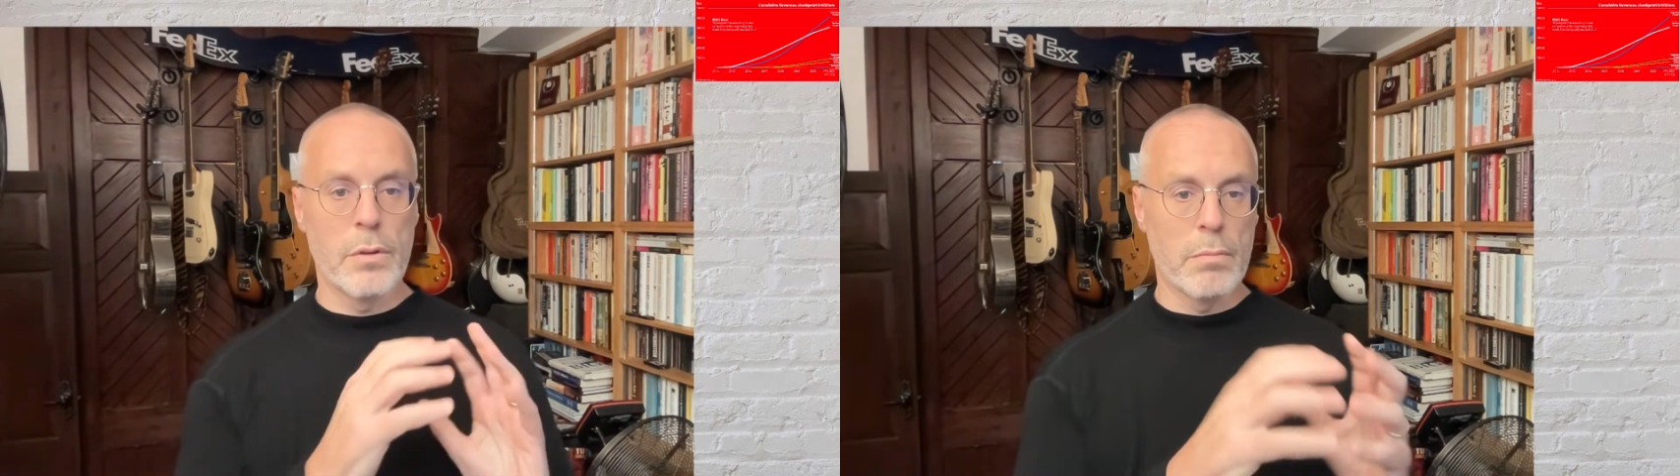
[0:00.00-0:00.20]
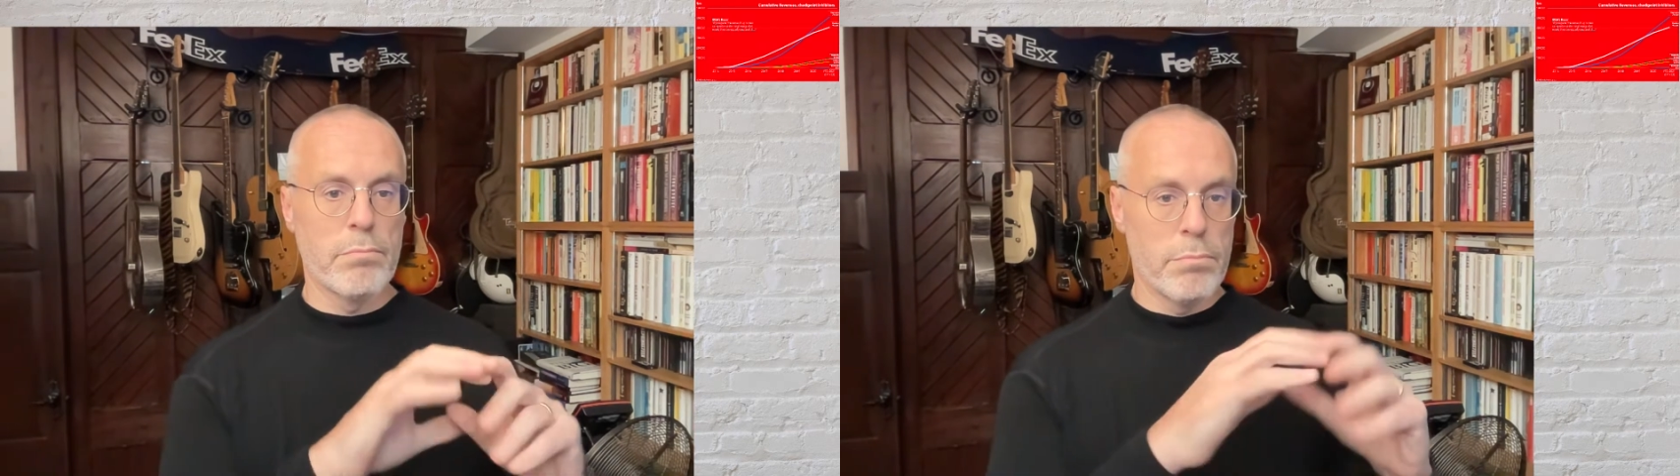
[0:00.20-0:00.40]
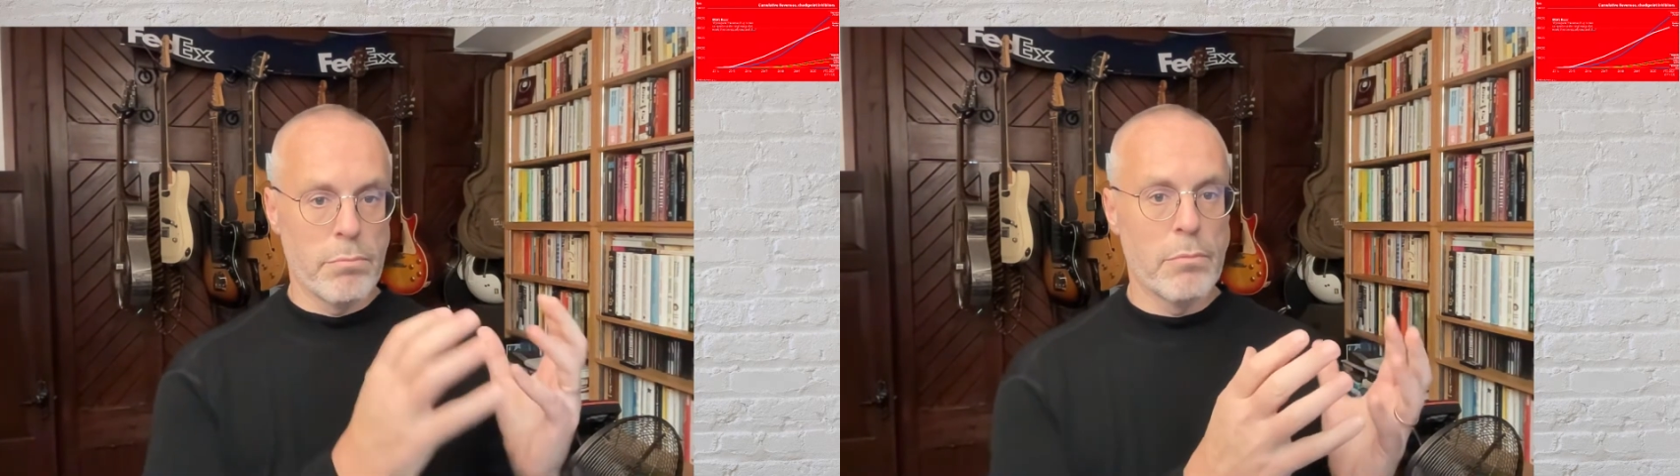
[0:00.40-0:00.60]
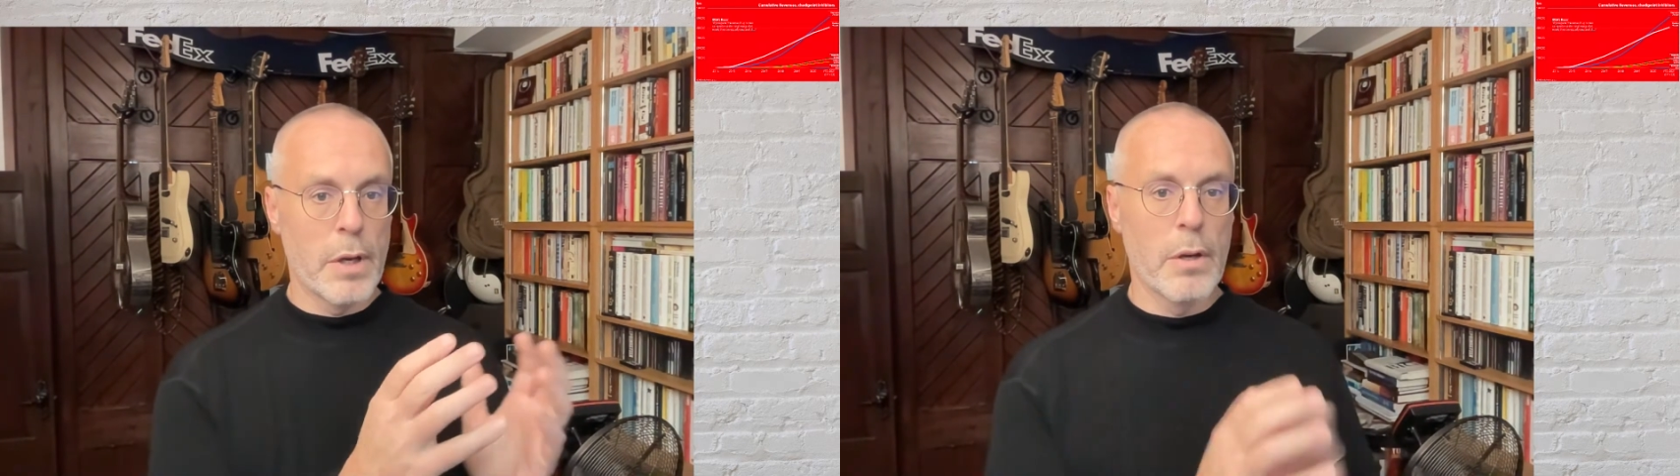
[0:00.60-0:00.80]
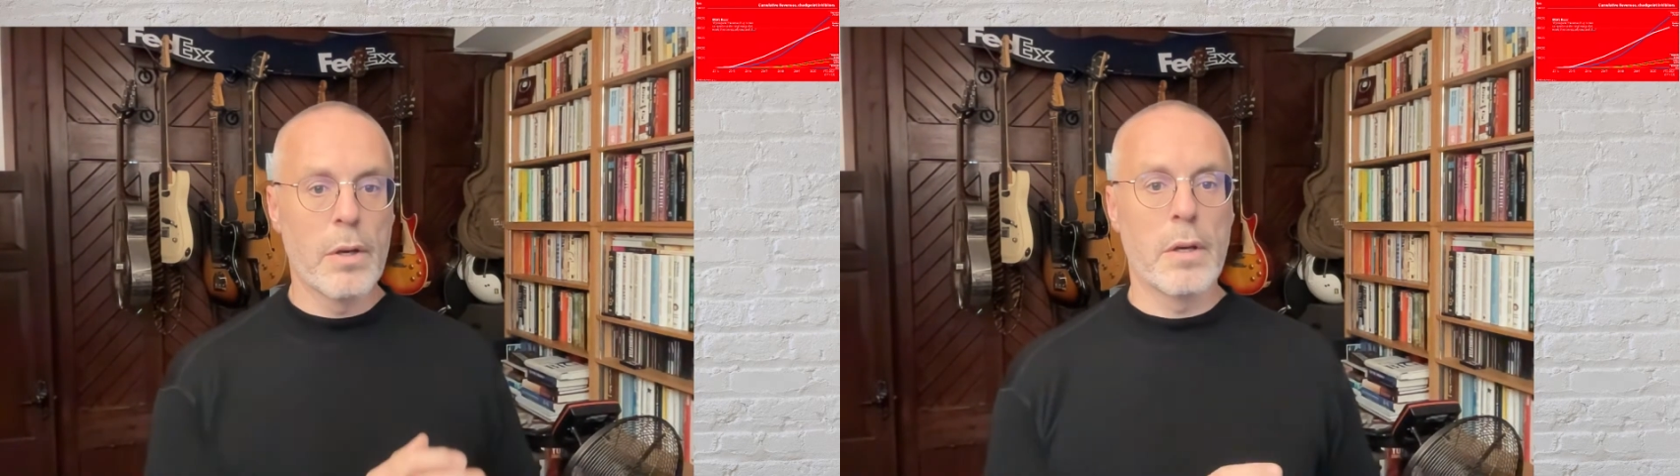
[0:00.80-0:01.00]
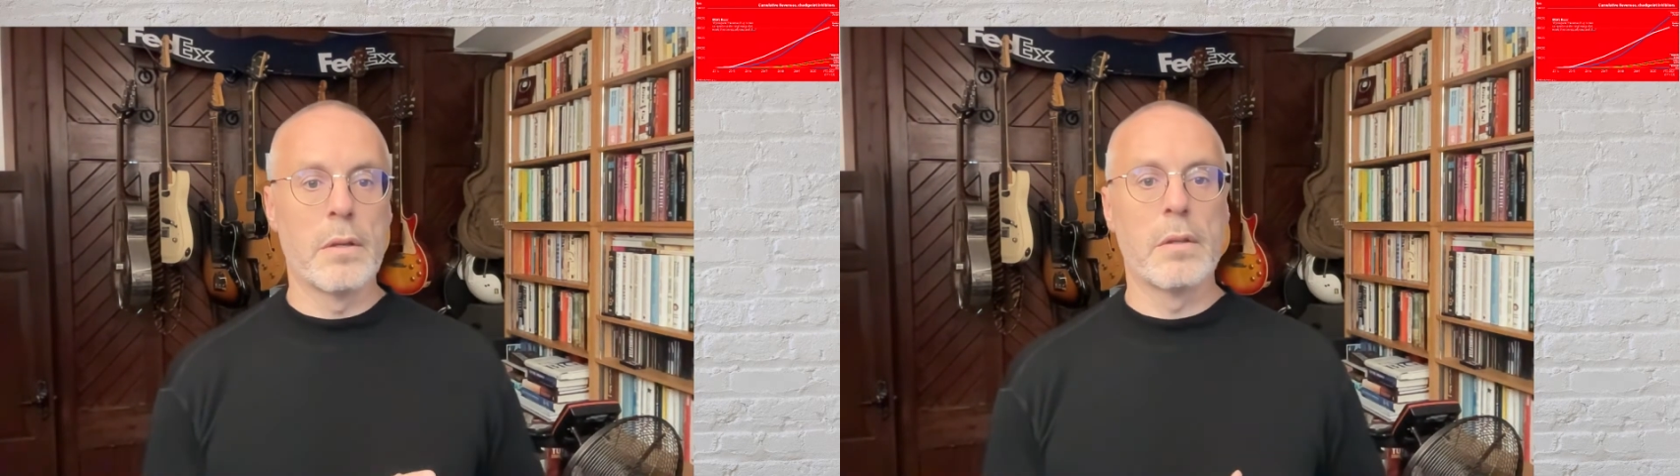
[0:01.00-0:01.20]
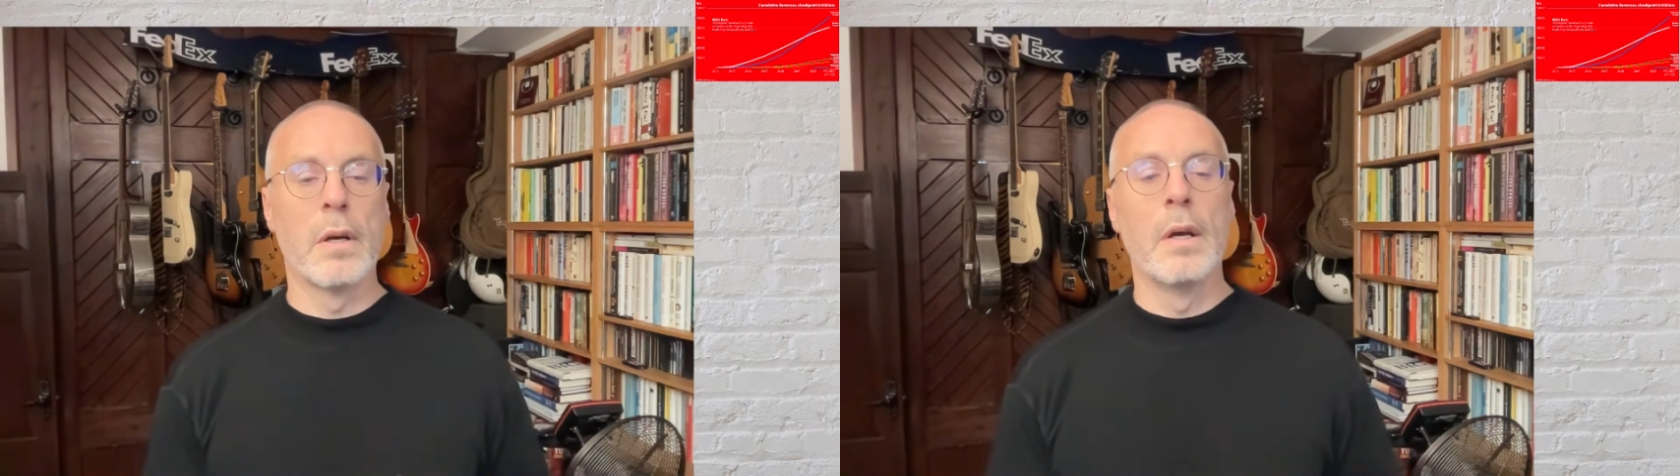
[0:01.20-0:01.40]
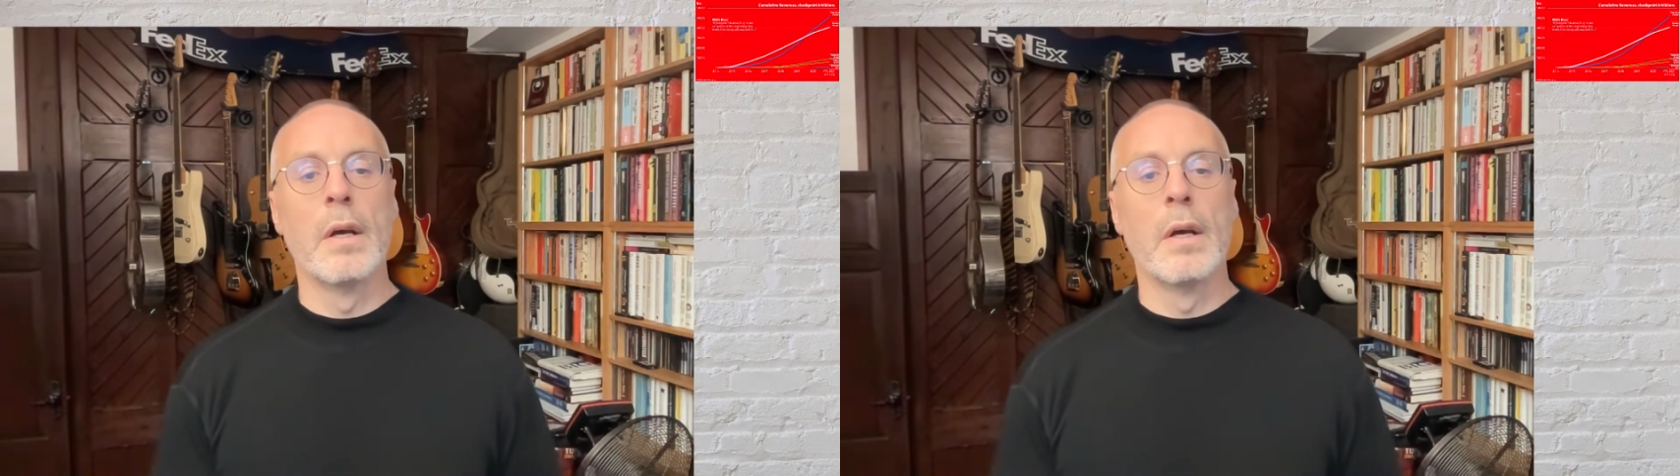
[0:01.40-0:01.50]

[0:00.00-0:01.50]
you really look and